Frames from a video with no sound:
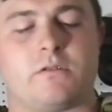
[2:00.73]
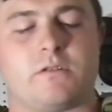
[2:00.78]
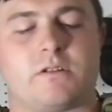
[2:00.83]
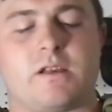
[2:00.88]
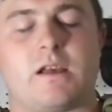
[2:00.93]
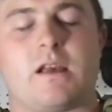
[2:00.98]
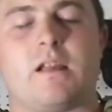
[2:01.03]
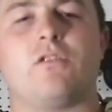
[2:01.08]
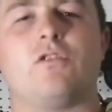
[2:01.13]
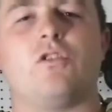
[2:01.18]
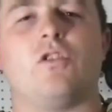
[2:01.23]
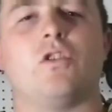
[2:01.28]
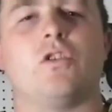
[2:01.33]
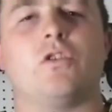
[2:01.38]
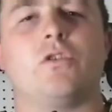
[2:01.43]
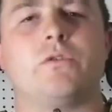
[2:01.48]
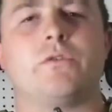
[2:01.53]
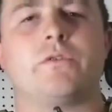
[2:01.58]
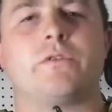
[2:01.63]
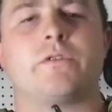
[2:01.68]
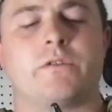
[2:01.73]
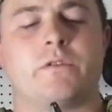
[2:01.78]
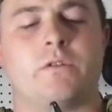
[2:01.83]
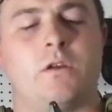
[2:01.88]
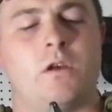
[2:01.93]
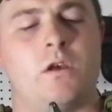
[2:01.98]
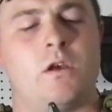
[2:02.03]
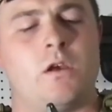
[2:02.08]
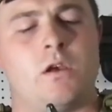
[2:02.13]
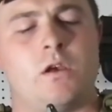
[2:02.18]
just got a little loose.
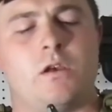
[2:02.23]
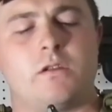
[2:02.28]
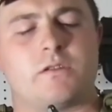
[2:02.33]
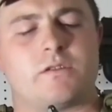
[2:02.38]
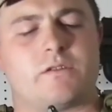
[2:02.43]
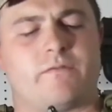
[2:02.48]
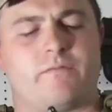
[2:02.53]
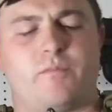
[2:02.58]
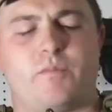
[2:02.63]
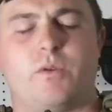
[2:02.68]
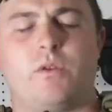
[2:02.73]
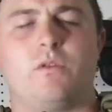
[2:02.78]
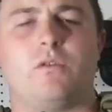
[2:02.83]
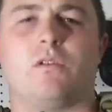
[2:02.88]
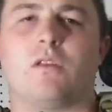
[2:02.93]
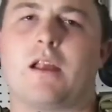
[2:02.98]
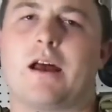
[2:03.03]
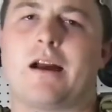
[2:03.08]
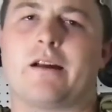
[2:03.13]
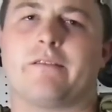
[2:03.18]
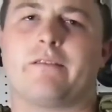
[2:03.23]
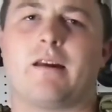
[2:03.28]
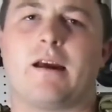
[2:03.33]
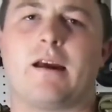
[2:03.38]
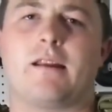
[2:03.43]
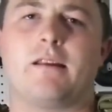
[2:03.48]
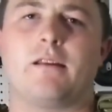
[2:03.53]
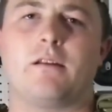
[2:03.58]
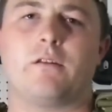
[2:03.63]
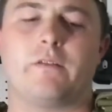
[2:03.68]
So put a little
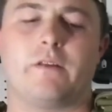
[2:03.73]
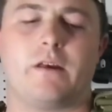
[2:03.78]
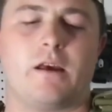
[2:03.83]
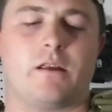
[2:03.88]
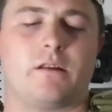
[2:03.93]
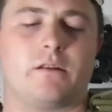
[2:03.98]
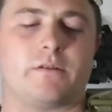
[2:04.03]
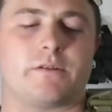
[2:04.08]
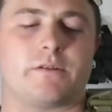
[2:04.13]
Loctite in on that.